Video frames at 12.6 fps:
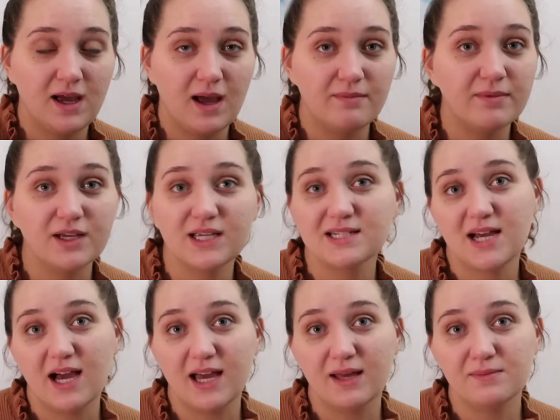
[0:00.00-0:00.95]
a million
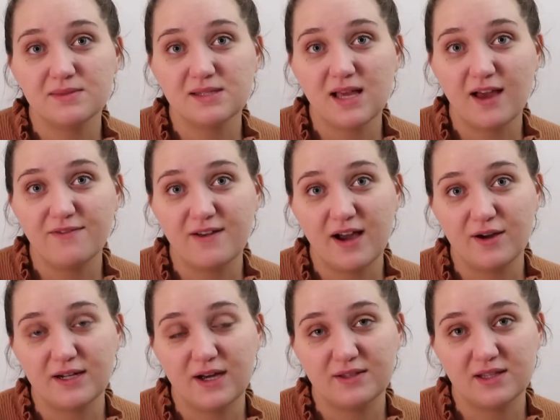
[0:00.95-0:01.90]
times, I
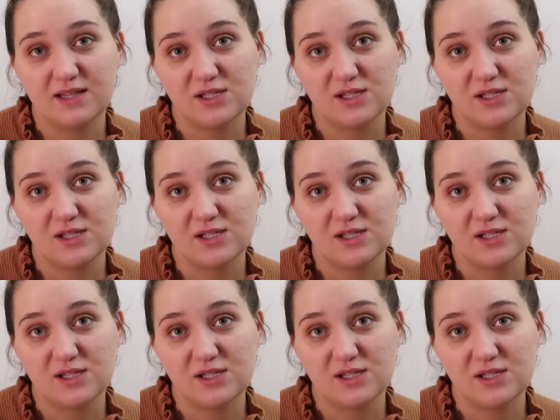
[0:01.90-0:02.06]
found out that